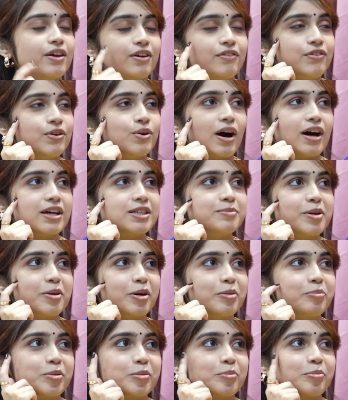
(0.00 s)
If you ask me
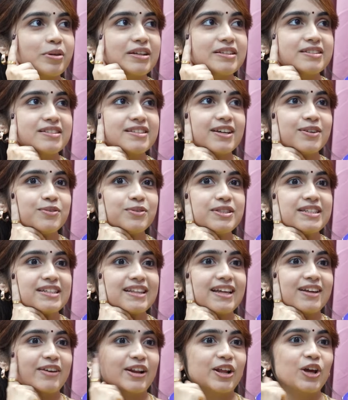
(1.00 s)
about preparations, I would
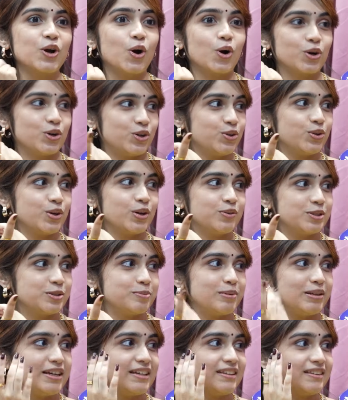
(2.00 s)
say that when I got to know I
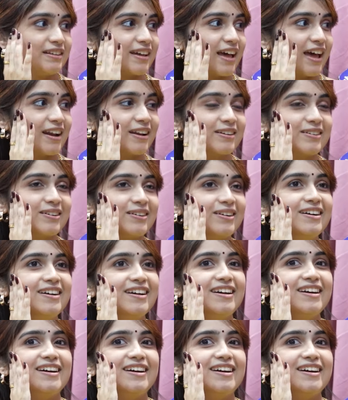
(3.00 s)
was playing the character,